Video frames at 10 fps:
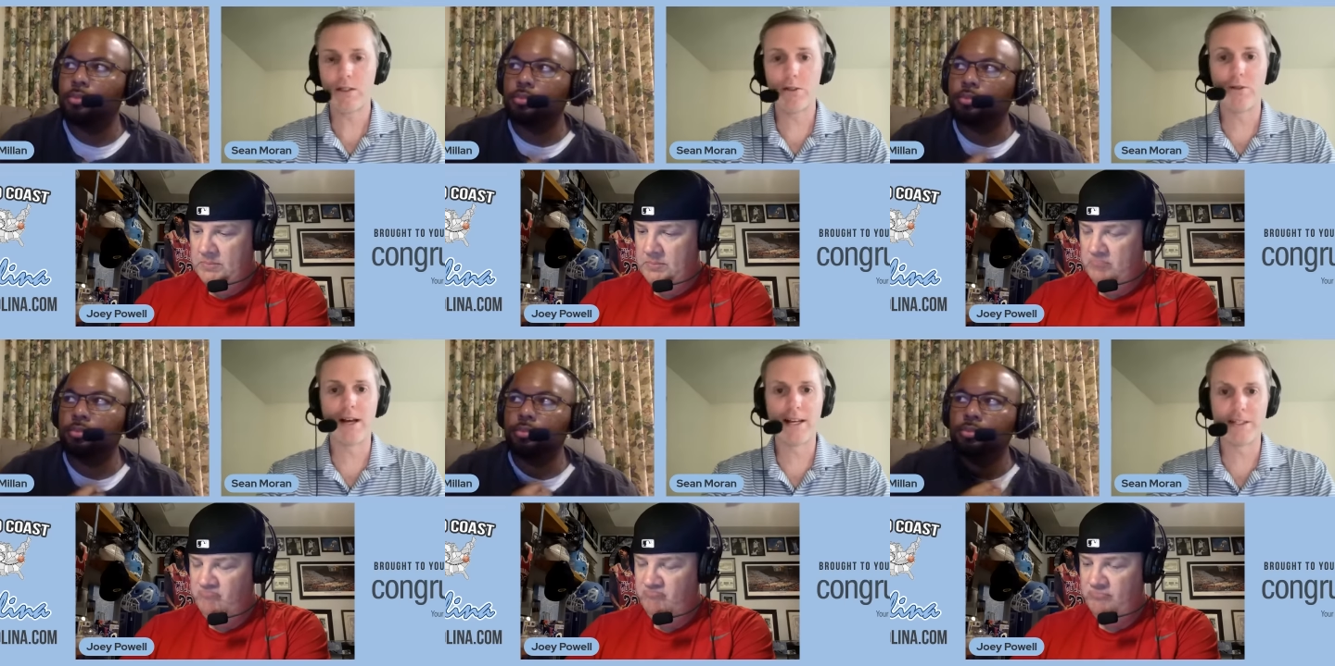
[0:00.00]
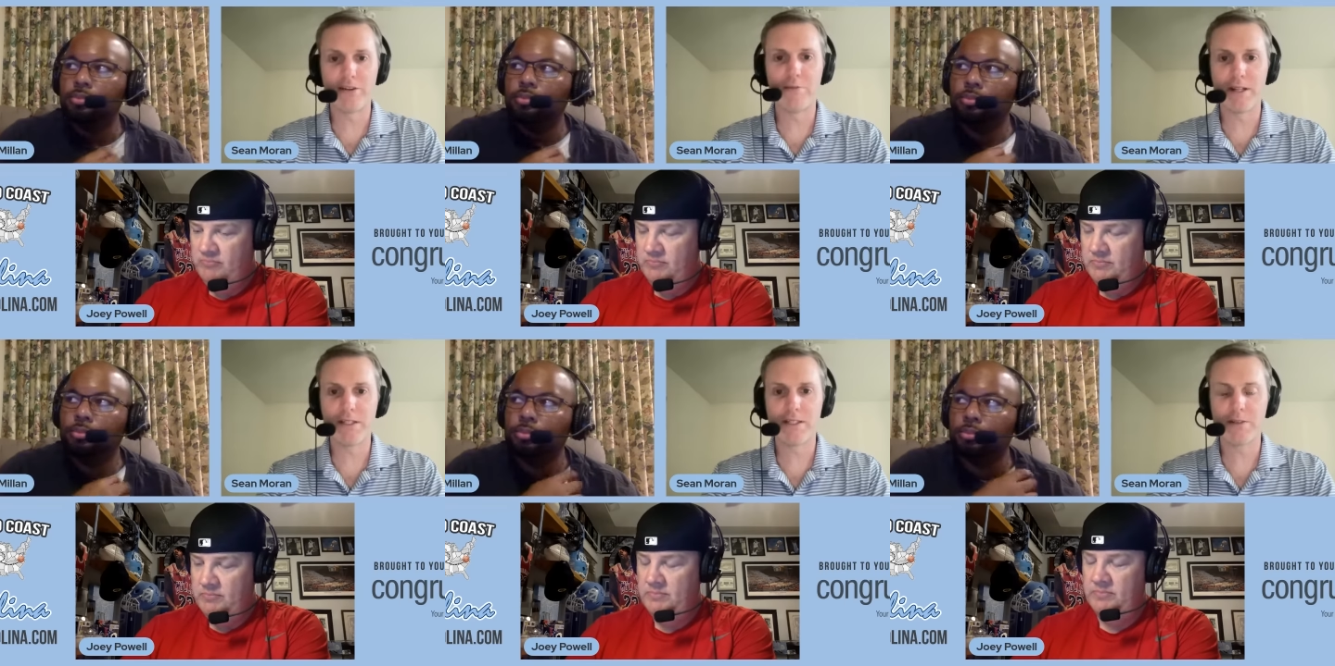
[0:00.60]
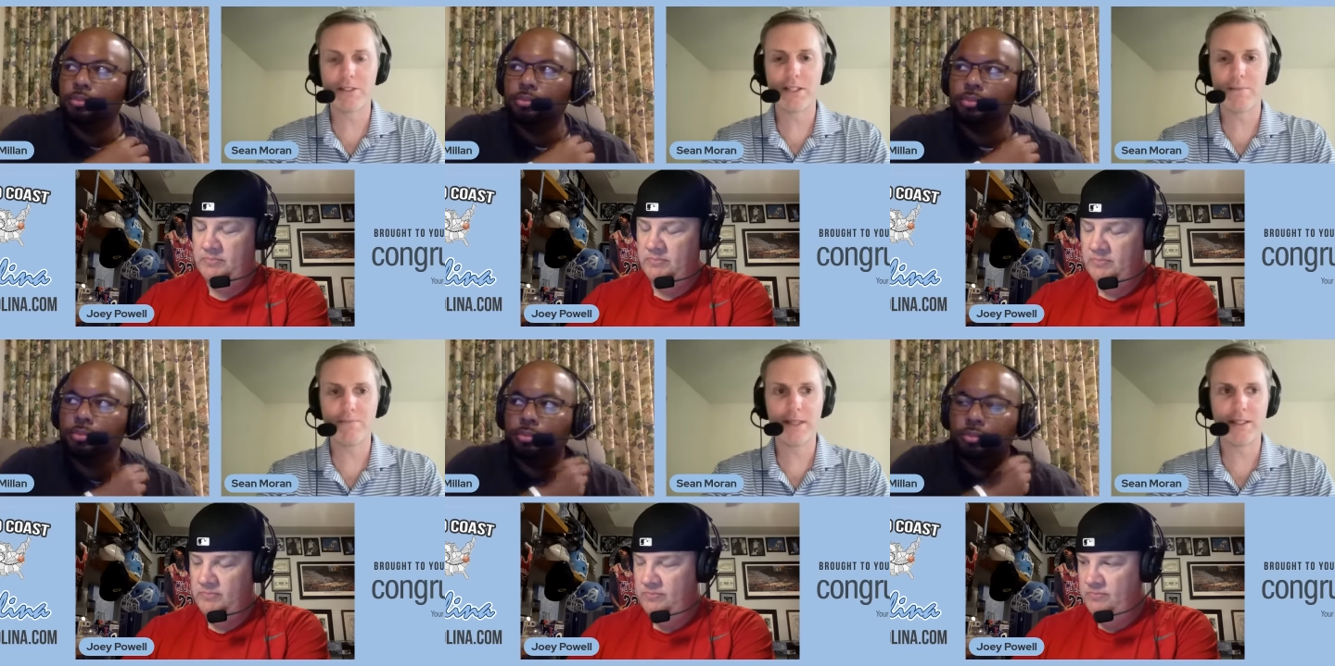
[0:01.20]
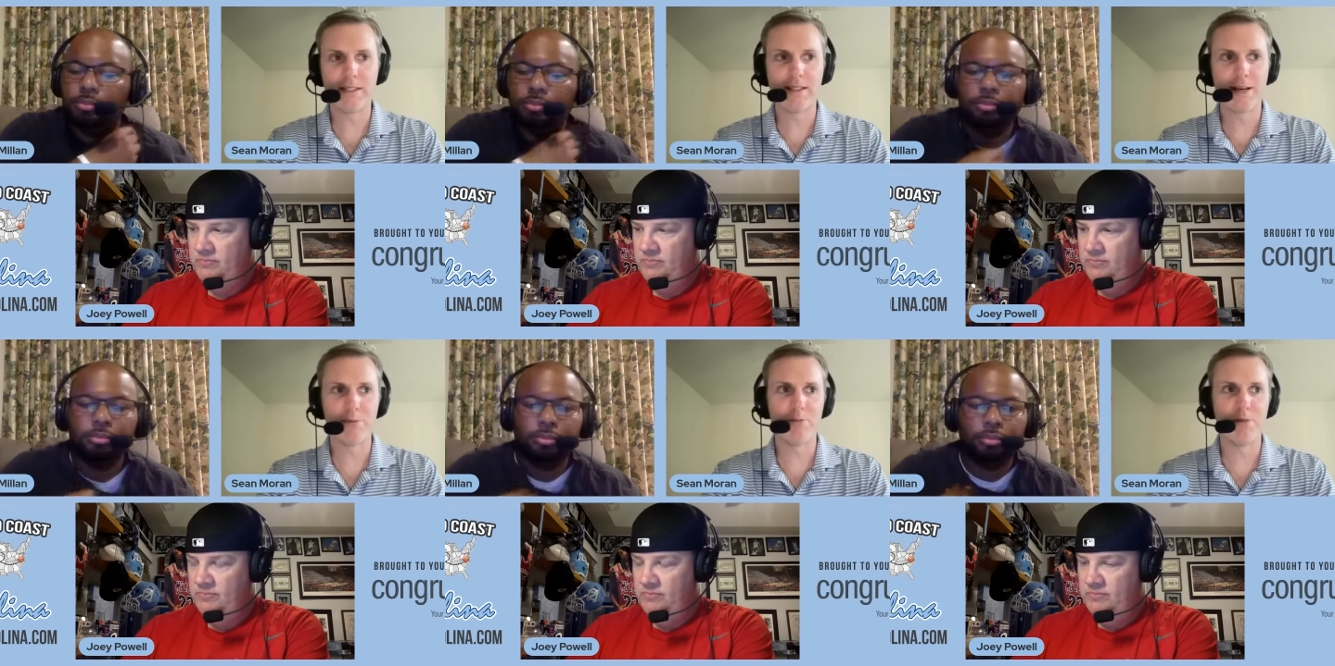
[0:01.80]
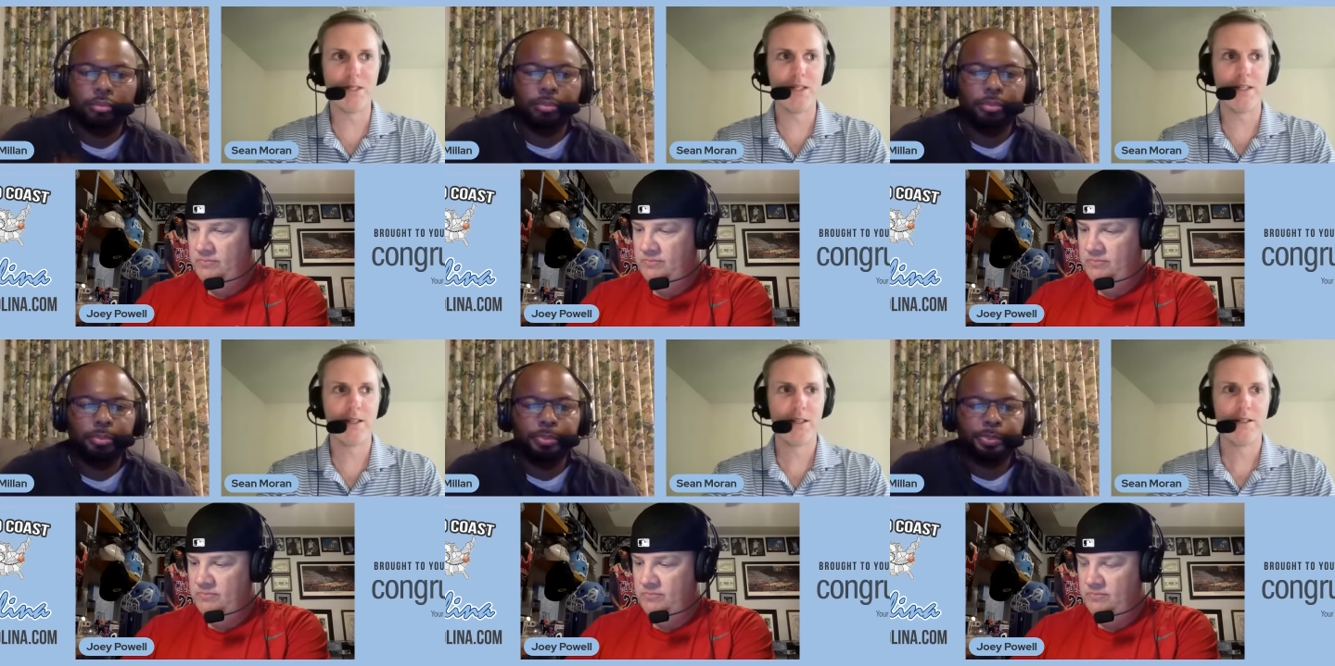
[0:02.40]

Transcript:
Speaker 1: utilize everybody's skill set, I think that would be,